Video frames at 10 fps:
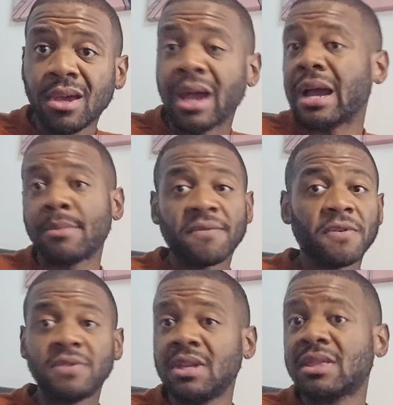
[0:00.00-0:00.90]
I got my
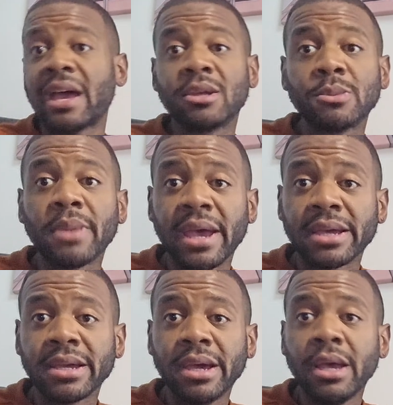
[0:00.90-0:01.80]
15,000 back,
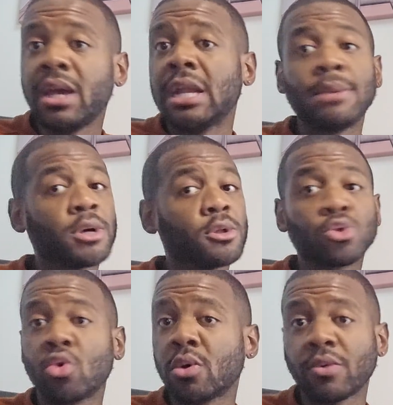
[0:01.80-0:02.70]
and I'm going to
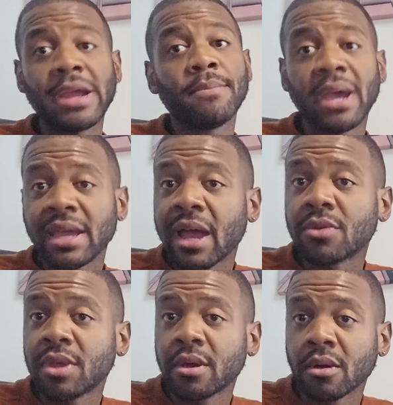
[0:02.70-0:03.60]
throw it right back
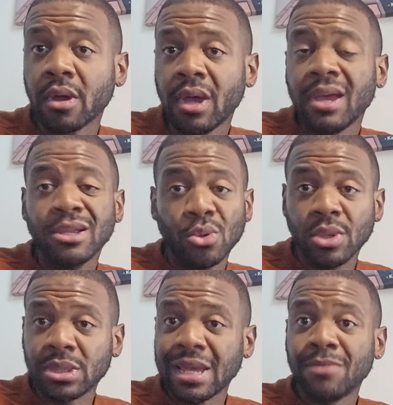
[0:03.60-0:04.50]
out there and do
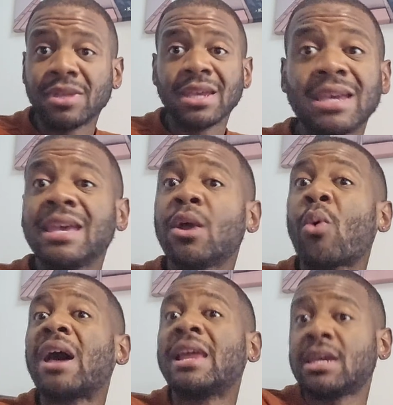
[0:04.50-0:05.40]
the same again
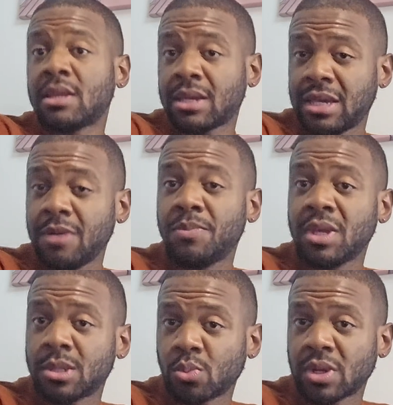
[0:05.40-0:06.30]
while I get to keep
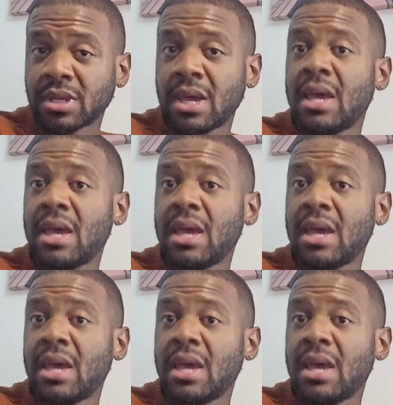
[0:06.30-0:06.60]
this one,